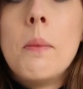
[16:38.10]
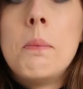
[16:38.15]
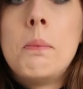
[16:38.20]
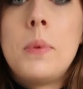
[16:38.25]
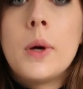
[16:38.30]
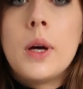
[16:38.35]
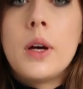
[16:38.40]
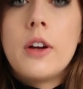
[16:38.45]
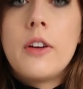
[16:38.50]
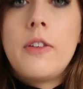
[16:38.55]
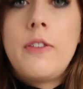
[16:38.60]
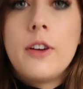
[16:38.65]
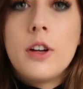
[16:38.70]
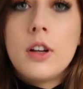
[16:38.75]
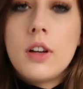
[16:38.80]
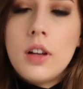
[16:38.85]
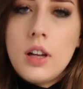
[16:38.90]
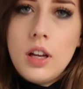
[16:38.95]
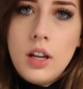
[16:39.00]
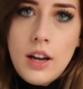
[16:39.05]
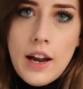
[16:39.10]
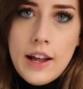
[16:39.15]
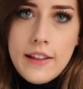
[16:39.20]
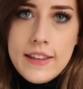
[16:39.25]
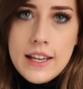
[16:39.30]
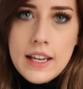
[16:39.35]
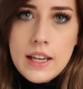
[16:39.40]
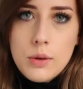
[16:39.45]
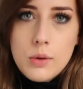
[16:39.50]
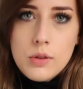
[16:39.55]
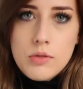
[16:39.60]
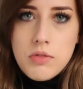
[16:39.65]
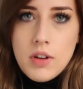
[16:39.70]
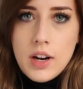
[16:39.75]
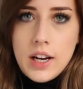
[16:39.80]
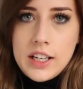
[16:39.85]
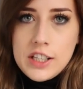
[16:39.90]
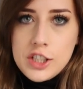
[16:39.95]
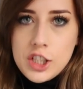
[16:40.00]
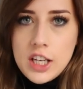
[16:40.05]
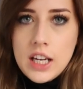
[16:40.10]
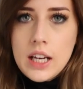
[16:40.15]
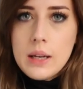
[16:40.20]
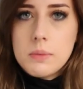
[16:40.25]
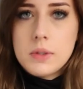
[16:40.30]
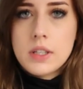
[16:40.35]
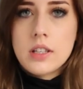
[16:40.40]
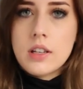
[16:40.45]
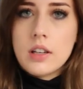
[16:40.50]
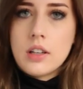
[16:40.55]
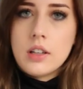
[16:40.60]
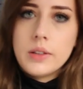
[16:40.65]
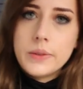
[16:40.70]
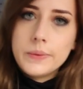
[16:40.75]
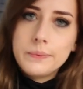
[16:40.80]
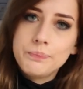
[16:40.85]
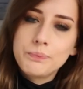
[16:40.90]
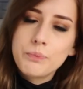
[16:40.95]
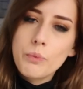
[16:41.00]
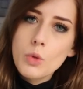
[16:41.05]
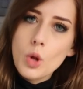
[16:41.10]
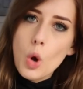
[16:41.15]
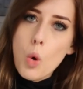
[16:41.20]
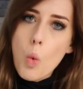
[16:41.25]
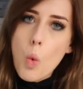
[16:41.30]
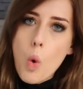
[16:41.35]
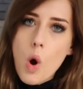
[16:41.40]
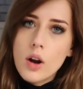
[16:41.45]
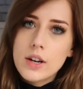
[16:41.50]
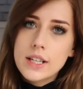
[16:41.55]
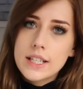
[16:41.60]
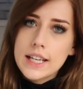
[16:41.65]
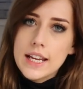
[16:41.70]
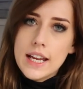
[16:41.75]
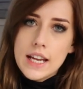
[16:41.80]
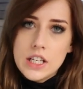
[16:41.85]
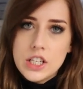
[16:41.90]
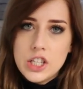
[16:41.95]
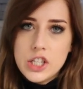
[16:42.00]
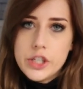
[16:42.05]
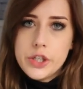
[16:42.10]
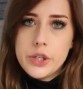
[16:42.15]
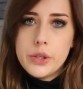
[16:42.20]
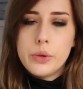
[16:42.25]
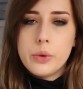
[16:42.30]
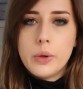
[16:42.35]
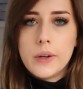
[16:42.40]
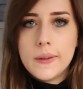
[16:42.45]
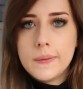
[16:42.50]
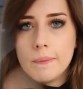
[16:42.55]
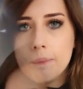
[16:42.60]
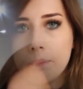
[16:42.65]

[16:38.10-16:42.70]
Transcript: But I think it was really cheap, so what can you do?